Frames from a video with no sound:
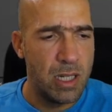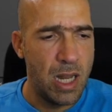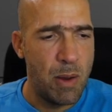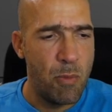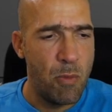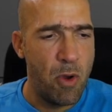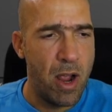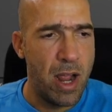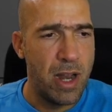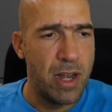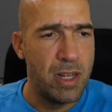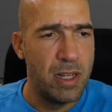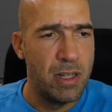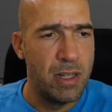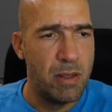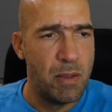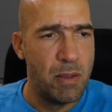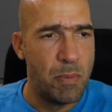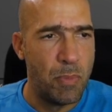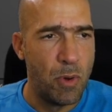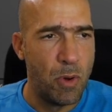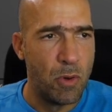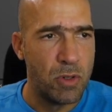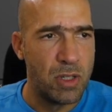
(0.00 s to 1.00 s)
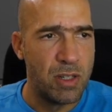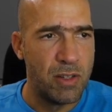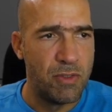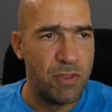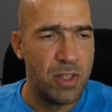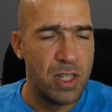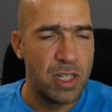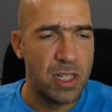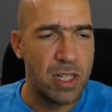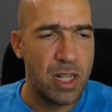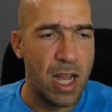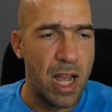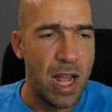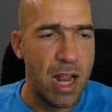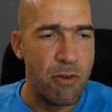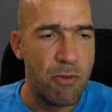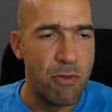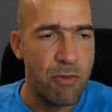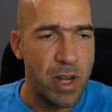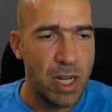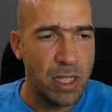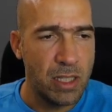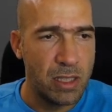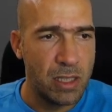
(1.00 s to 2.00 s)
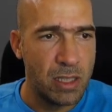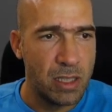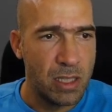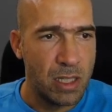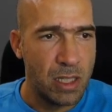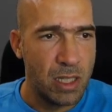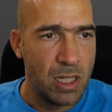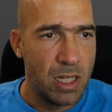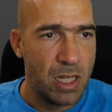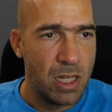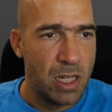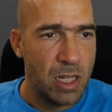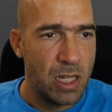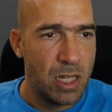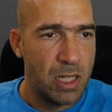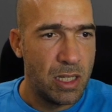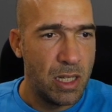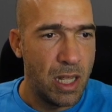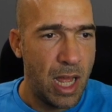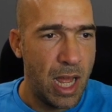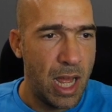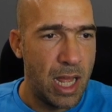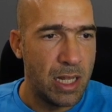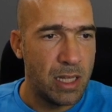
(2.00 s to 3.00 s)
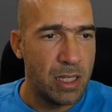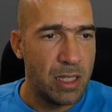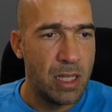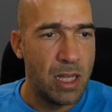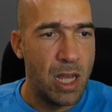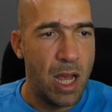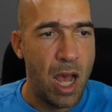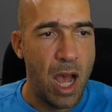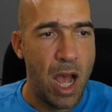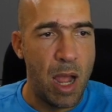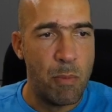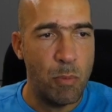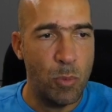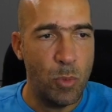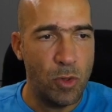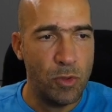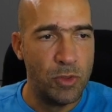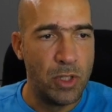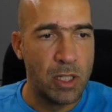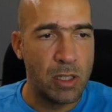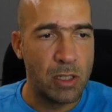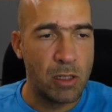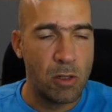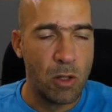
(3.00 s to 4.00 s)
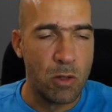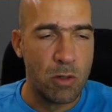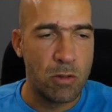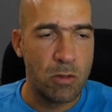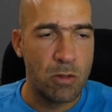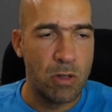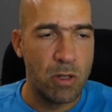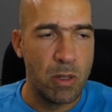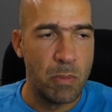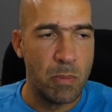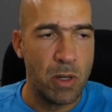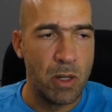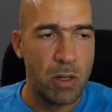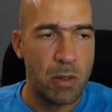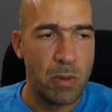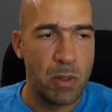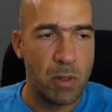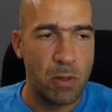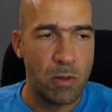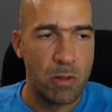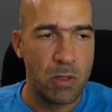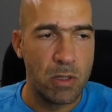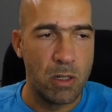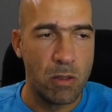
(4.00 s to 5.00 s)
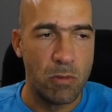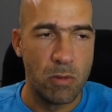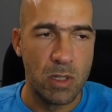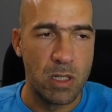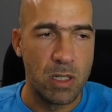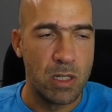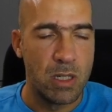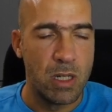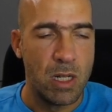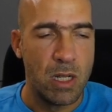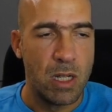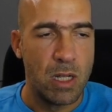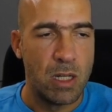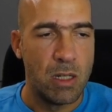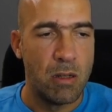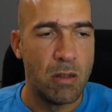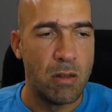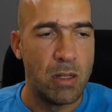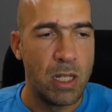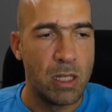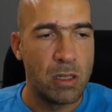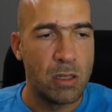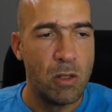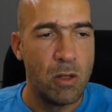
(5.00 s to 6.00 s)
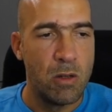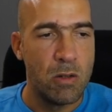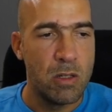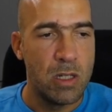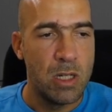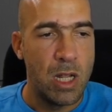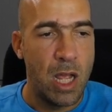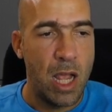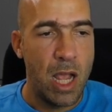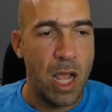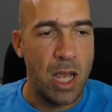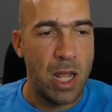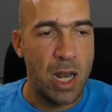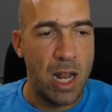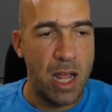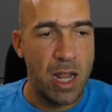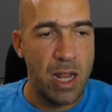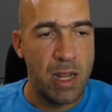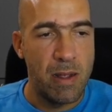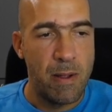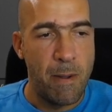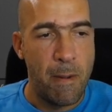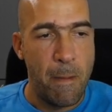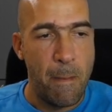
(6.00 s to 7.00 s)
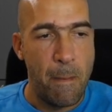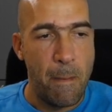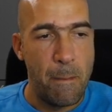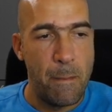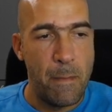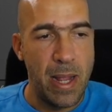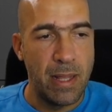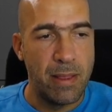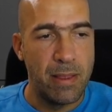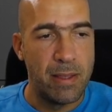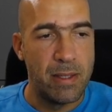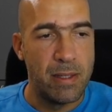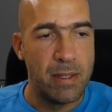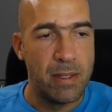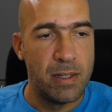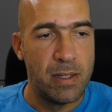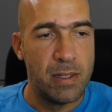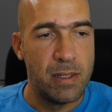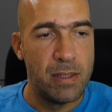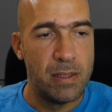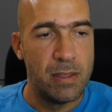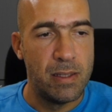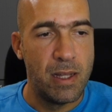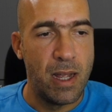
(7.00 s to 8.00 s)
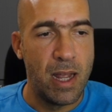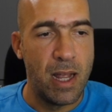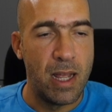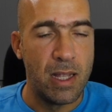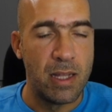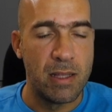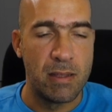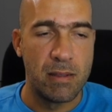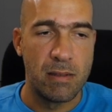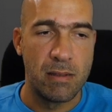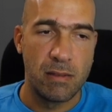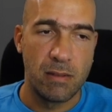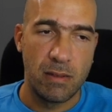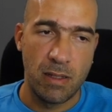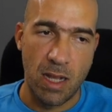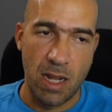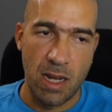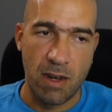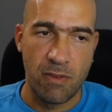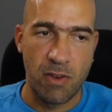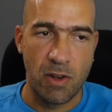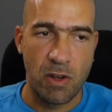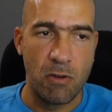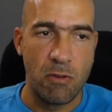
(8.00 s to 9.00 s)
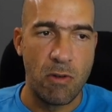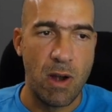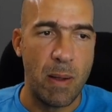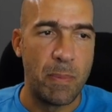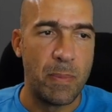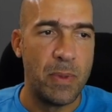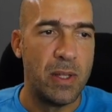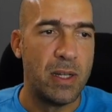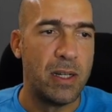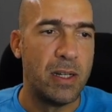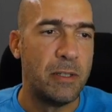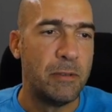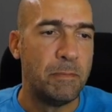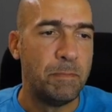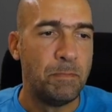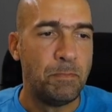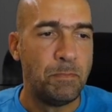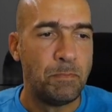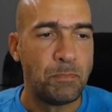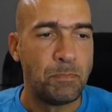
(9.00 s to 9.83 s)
same way I did the pose of this guy. I rigged the hand, I moved it close to the body because it was not that close, and I made the hand kind of grab the